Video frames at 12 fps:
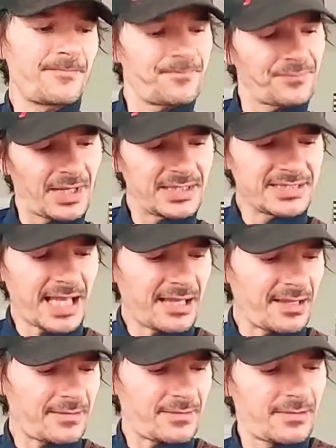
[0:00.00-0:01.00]

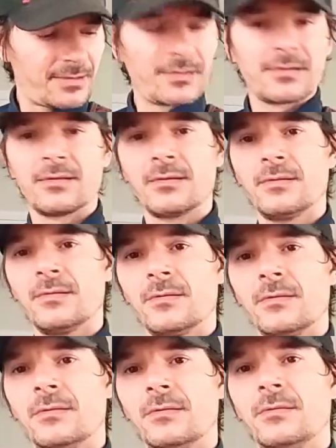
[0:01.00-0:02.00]

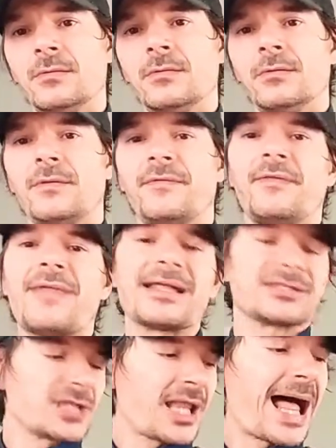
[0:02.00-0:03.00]
2nd, then
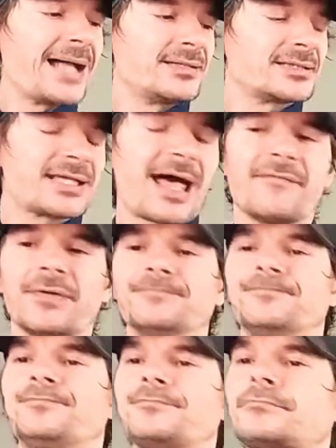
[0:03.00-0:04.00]
that slide to 7.
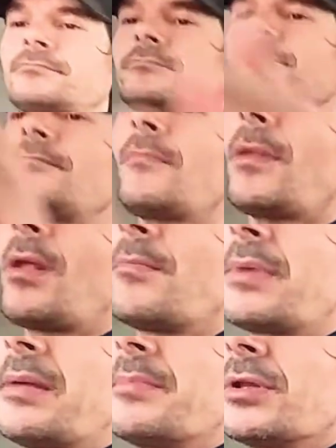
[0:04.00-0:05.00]
Let
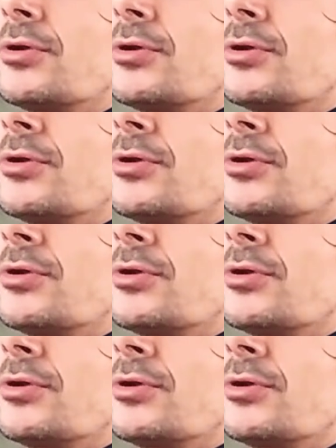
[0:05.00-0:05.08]
me give me a